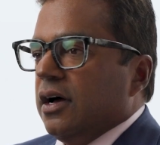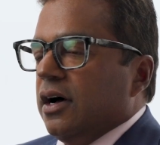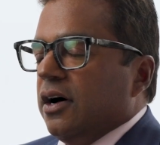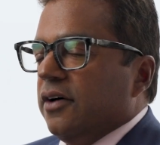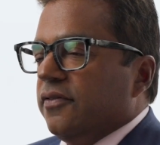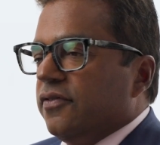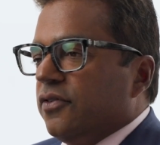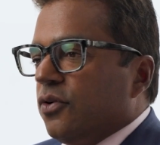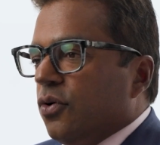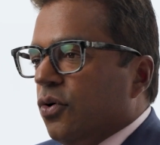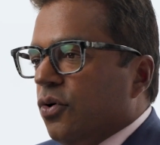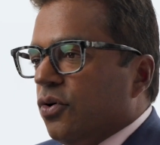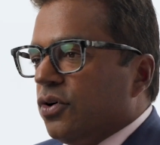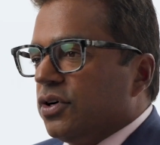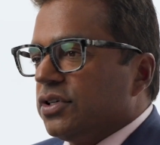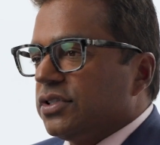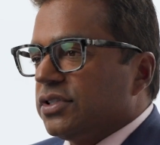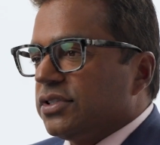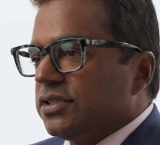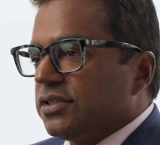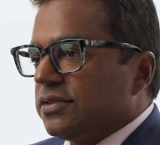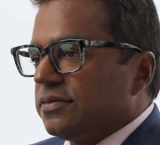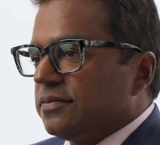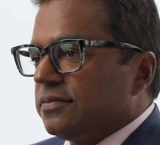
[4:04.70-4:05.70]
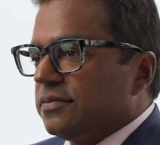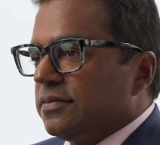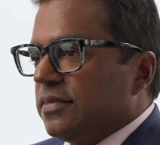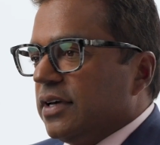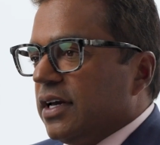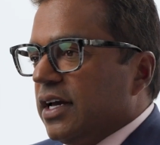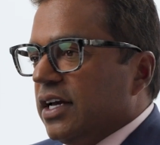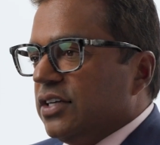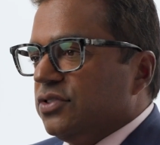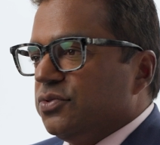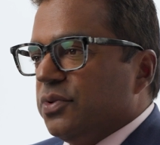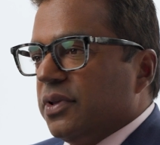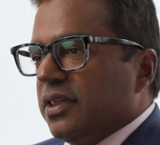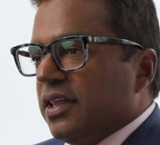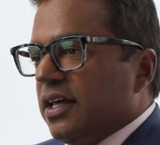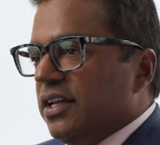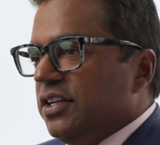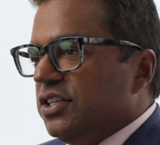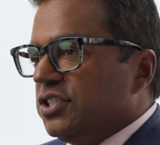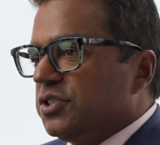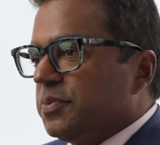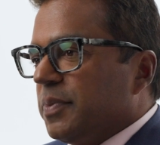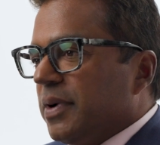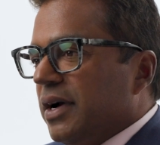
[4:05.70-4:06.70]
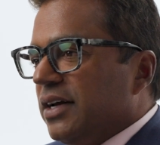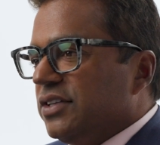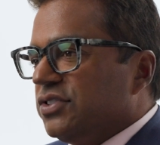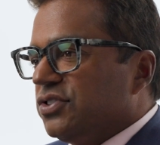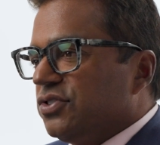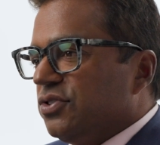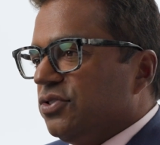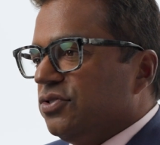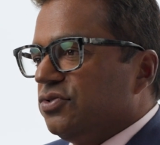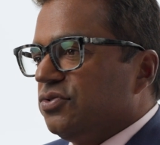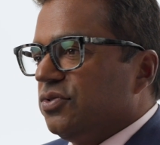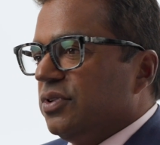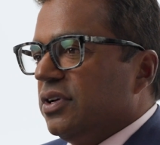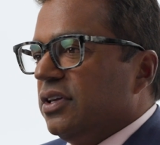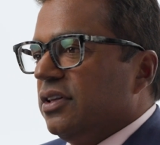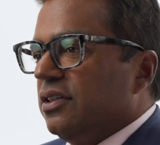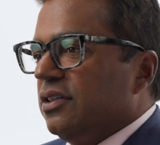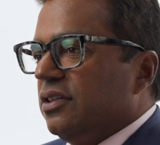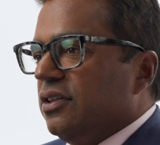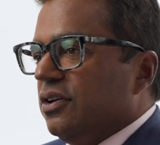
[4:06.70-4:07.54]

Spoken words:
Of course, as with any spine surgery,